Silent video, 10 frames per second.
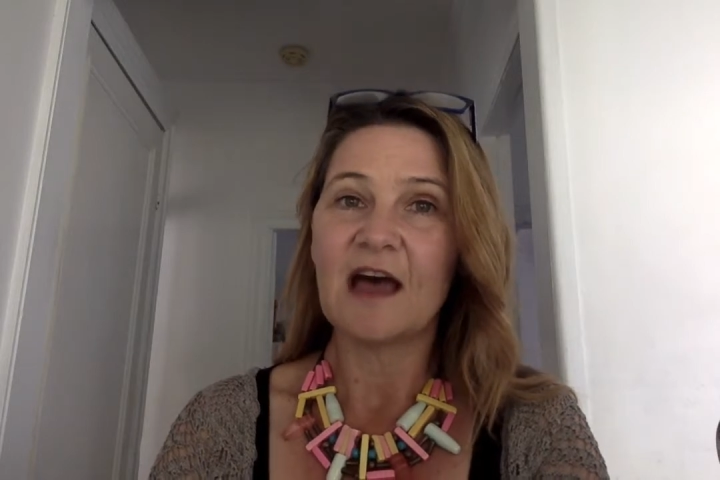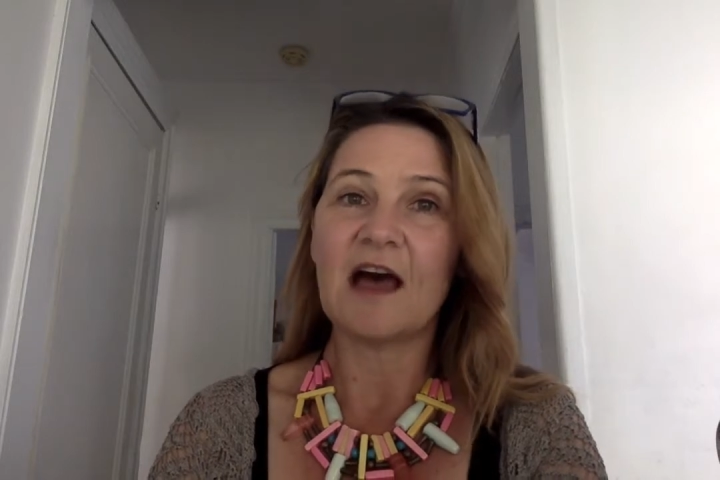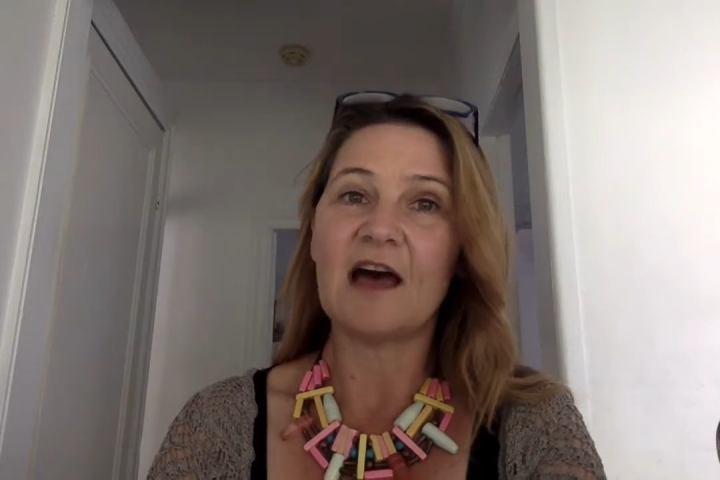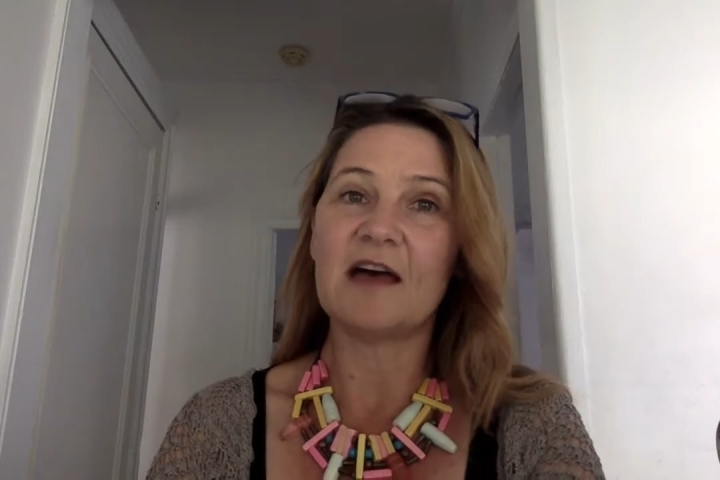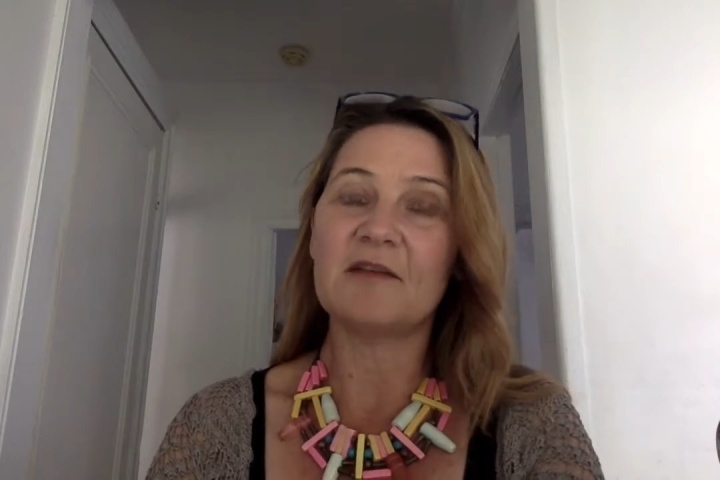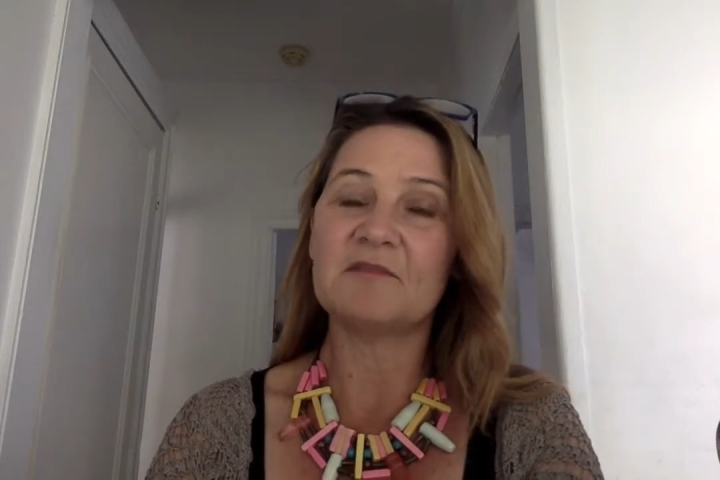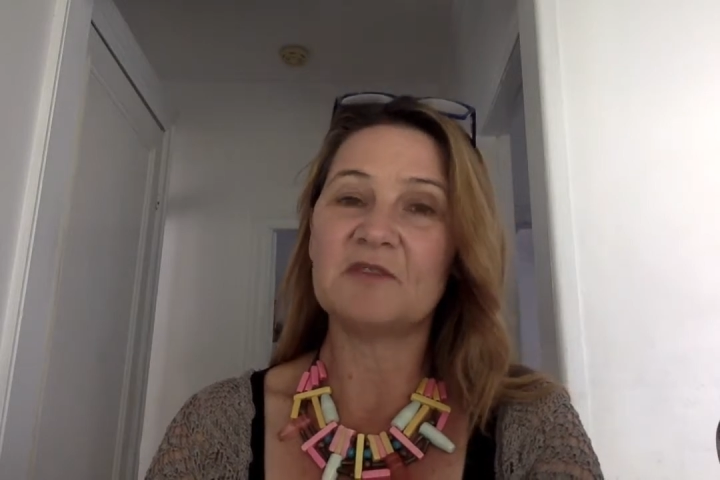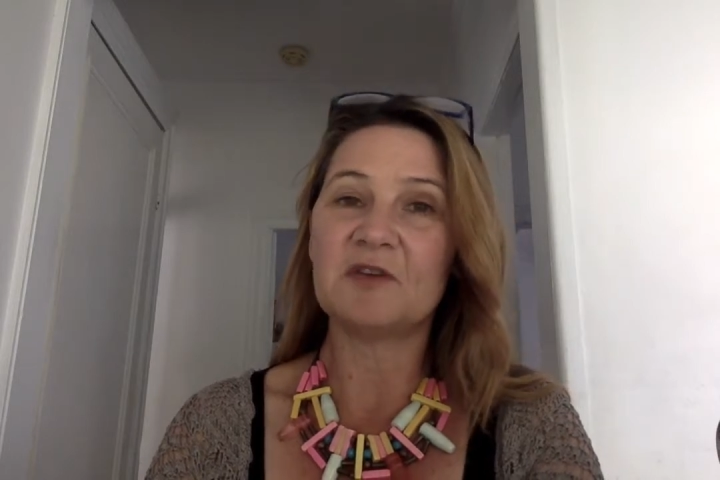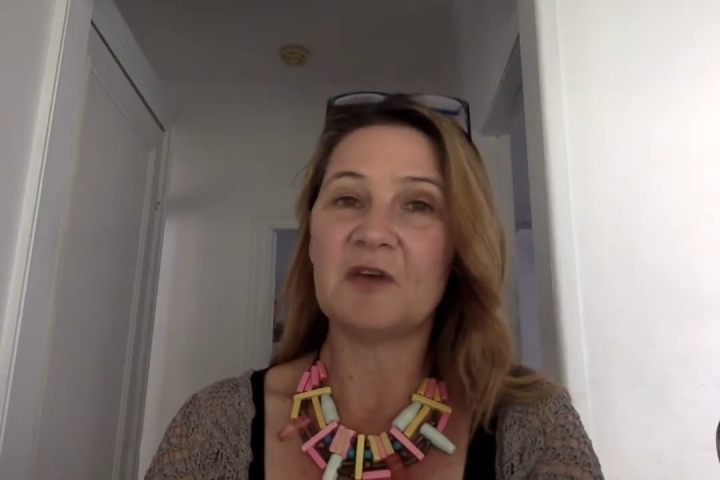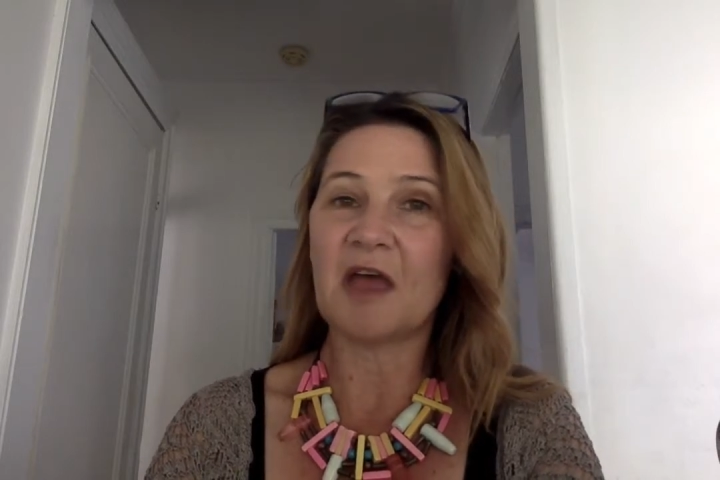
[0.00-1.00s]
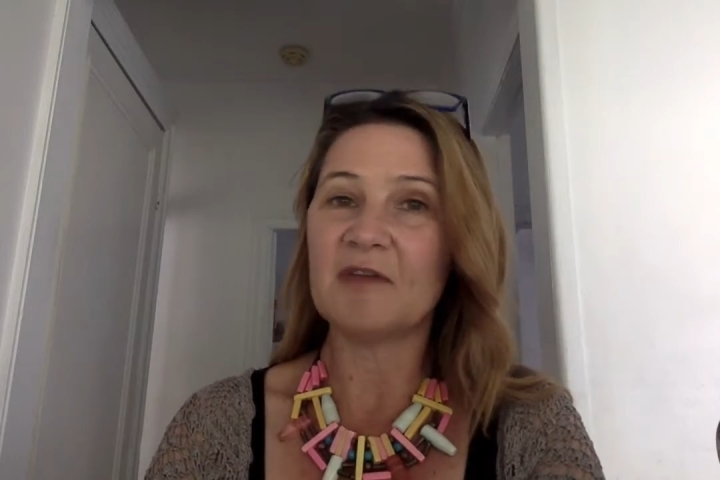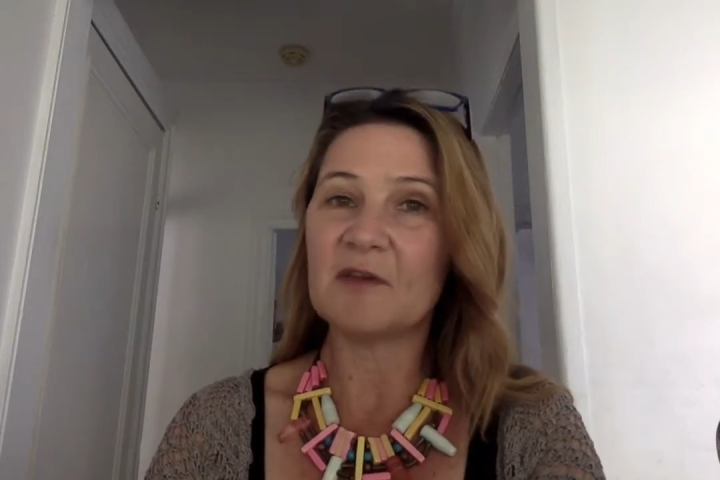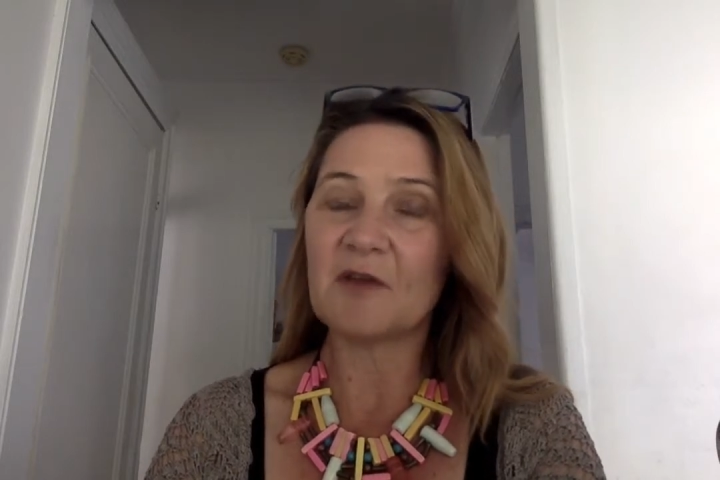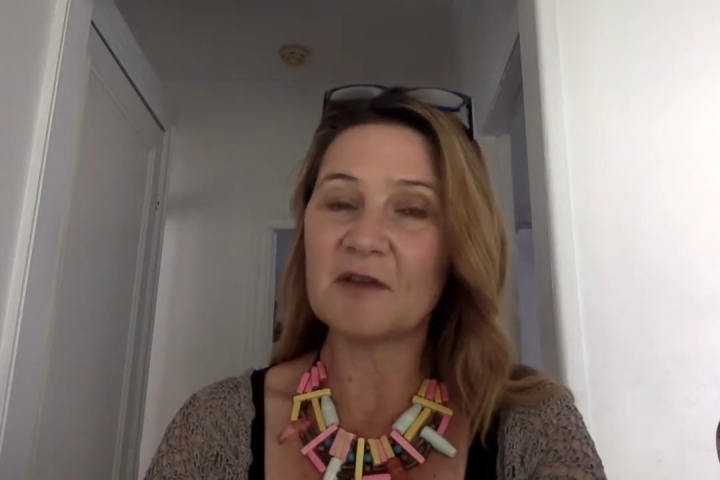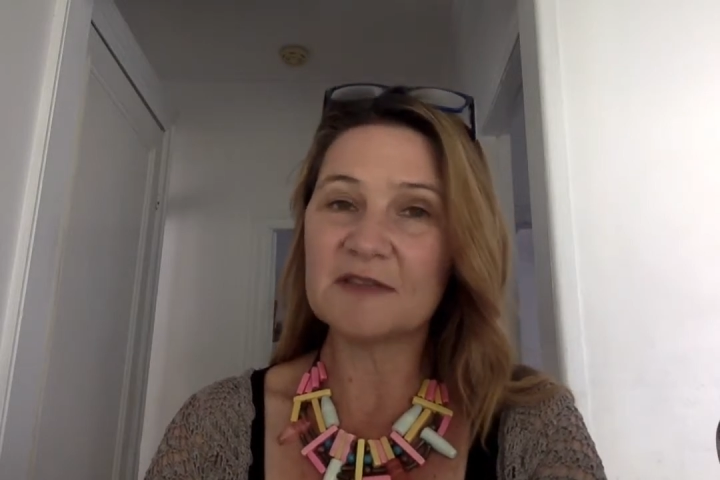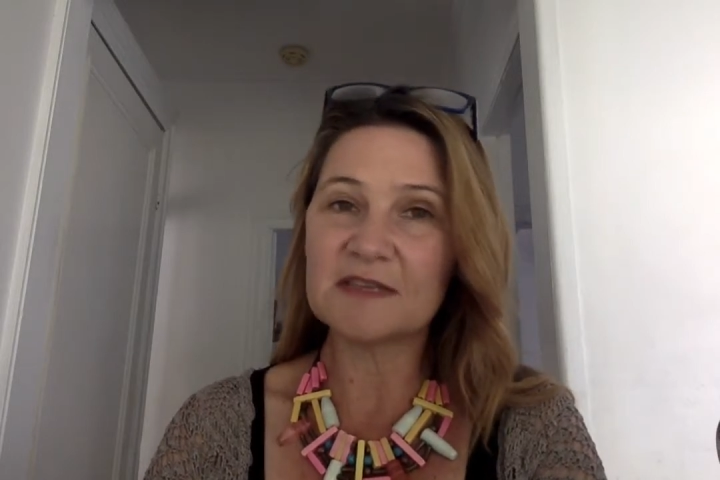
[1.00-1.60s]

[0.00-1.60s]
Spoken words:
had their own